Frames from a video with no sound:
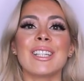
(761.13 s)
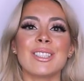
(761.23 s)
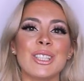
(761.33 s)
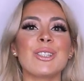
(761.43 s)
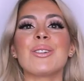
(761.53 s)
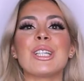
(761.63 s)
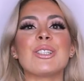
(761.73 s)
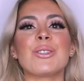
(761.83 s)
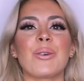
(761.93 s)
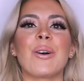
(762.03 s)
Did you
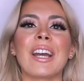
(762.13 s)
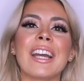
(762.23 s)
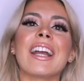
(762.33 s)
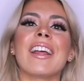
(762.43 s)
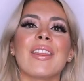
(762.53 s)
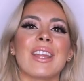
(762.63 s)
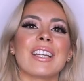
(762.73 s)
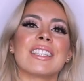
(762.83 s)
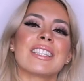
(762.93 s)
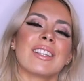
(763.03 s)
enjoy
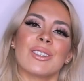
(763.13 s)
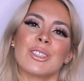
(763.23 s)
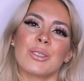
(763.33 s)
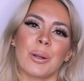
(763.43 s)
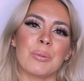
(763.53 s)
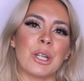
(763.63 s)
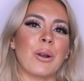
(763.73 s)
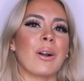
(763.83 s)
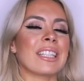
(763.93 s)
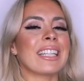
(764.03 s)
this little description
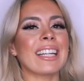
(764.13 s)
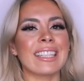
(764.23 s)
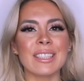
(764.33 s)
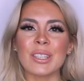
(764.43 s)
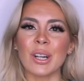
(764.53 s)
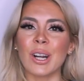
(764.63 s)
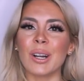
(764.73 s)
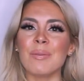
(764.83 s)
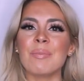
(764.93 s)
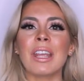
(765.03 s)
on
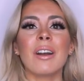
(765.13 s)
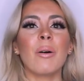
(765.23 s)
cancer?